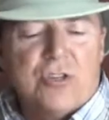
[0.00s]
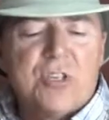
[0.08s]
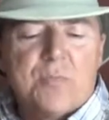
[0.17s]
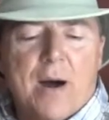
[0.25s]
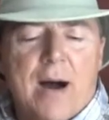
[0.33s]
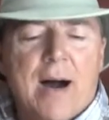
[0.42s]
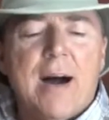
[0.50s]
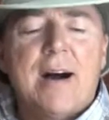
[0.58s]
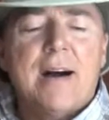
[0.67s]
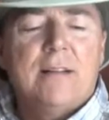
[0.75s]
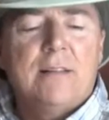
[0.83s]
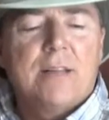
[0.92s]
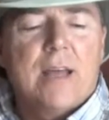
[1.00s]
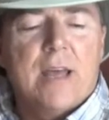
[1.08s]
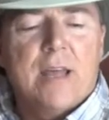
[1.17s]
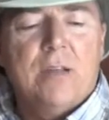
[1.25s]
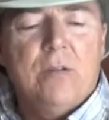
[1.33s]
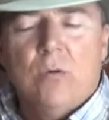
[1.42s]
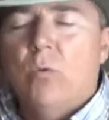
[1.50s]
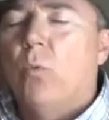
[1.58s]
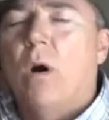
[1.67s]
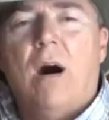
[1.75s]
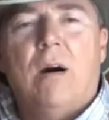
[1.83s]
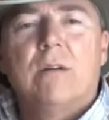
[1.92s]
She smiled and
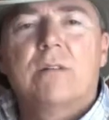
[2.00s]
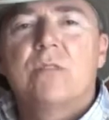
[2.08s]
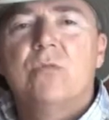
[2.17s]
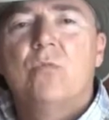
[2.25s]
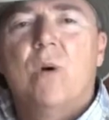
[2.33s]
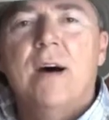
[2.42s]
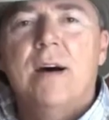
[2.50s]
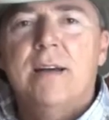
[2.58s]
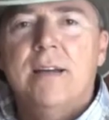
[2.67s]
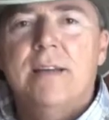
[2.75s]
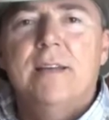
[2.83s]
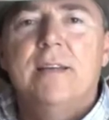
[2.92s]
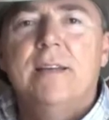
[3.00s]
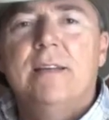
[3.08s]
walked away